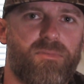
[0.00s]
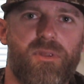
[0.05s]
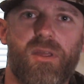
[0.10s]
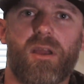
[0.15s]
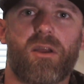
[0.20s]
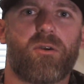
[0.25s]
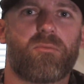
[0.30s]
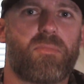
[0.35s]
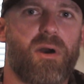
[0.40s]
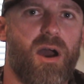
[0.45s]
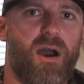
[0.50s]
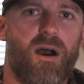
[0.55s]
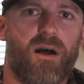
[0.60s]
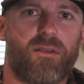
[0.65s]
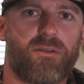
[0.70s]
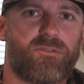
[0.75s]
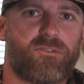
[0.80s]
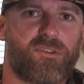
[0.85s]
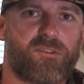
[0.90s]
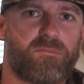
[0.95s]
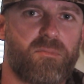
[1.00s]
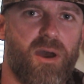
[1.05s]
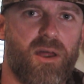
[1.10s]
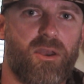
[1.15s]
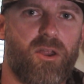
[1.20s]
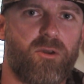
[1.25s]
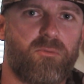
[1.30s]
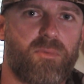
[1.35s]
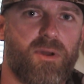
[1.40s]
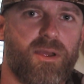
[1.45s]
deer biologist by
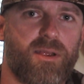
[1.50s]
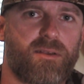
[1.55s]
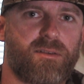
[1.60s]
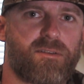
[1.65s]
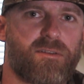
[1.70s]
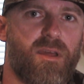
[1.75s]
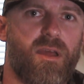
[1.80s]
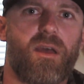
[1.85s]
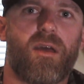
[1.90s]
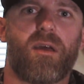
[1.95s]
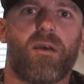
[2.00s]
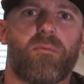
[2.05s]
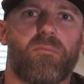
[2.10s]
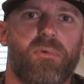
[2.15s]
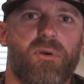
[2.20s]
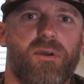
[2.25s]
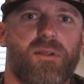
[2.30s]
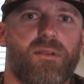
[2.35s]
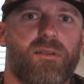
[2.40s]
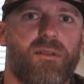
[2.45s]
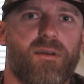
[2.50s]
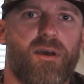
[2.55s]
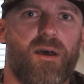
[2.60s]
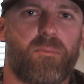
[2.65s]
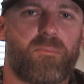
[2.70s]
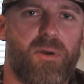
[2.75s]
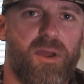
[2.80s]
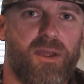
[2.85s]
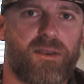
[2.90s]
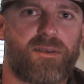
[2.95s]
no means, but I
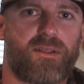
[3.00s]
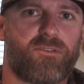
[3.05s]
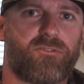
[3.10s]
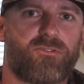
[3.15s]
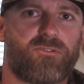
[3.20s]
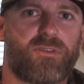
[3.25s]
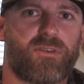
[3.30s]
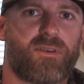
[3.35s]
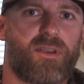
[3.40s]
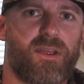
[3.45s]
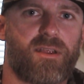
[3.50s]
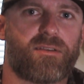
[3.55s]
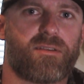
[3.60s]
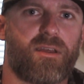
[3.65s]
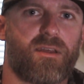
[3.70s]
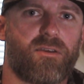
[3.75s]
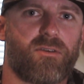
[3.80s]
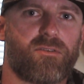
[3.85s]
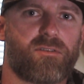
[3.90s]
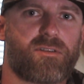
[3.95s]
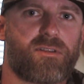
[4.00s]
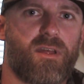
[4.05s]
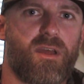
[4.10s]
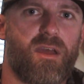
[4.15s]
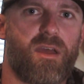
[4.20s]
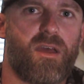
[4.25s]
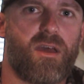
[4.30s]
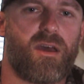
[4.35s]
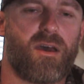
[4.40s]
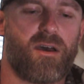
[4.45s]
pay attention to details
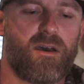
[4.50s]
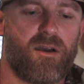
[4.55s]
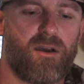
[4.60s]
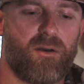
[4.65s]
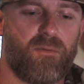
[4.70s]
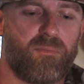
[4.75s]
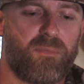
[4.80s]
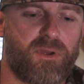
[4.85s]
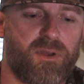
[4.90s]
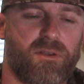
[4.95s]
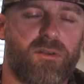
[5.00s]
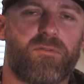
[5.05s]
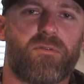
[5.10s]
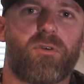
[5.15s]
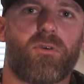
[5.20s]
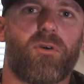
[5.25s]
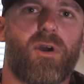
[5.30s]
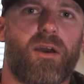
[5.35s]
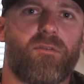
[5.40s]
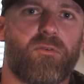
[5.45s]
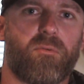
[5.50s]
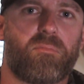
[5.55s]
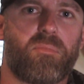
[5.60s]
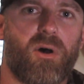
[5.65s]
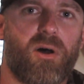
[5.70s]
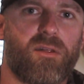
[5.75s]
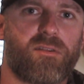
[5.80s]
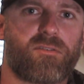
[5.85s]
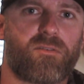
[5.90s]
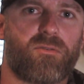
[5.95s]
because if you're gonna have a
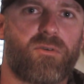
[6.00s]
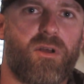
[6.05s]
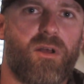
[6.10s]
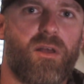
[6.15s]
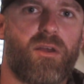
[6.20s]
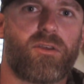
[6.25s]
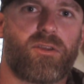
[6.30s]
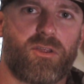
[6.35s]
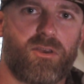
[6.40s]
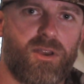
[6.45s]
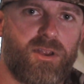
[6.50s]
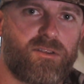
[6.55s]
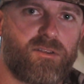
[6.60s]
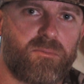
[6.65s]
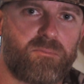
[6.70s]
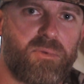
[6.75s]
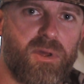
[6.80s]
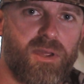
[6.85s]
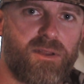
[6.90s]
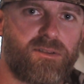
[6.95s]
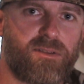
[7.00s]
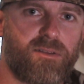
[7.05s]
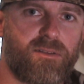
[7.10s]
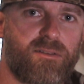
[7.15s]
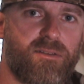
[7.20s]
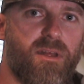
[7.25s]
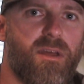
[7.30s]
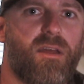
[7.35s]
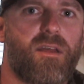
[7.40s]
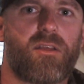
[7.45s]
puzzle, you need some
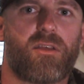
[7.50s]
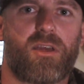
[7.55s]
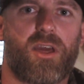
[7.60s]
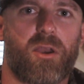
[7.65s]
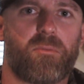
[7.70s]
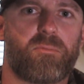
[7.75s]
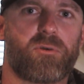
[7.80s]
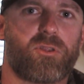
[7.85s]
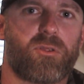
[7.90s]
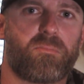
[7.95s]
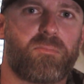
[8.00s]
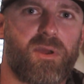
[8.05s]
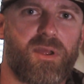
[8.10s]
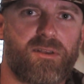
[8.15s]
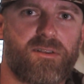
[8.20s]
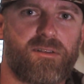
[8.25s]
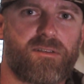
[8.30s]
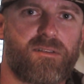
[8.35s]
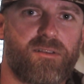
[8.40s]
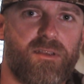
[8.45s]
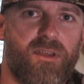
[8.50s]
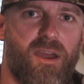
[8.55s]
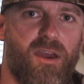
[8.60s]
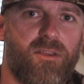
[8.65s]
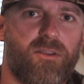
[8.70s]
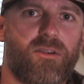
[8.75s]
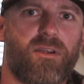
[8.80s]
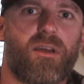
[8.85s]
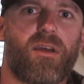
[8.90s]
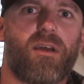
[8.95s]
pieces. You got to put the pieces
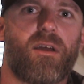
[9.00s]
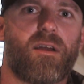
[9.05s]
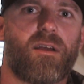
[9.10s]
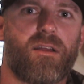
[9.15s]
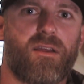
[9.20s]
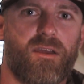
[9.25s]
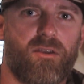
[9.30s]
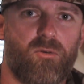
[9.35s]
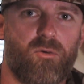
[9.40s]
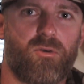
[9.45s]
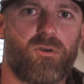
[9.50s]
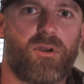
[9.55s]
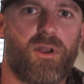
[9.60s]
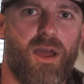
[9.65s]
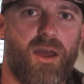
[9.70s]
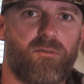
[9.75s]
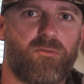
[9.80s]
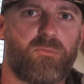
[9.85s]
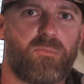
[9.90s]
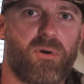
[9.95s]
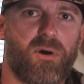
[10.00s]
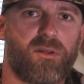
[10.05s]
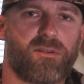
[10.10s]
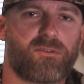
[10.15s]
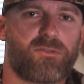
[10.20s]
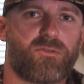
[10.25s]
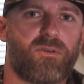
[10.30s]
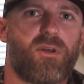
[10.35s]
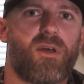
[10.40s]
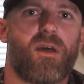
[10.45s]
together in order to have a
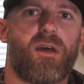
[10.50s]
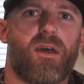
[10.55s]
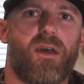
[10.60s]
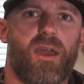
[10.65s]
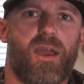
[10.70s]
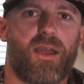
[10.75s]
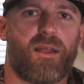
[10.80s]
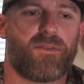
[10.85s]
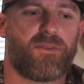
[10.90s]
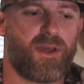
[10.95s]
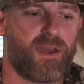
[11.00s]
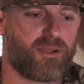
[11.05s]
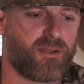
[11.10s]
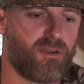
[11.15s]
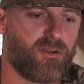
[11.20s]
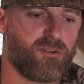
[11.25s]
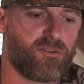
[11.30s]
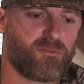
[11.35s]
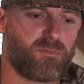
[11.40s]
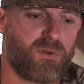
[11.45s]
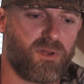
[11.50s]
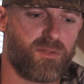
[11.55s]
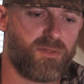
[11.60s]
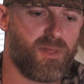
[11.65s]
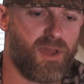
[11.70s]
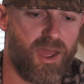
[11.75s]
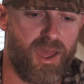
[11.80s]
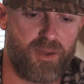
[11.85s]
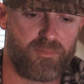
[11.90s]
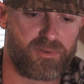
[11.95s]
puzzle, and that goes with
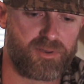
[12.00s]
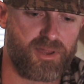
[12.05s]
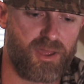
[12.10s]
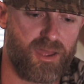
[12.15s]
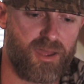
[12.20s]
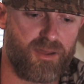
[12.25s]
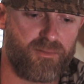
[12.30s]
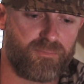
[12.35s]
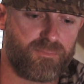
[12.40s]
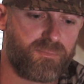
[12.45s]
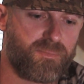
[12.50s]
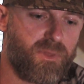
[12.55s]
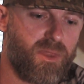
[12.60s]
the habitat,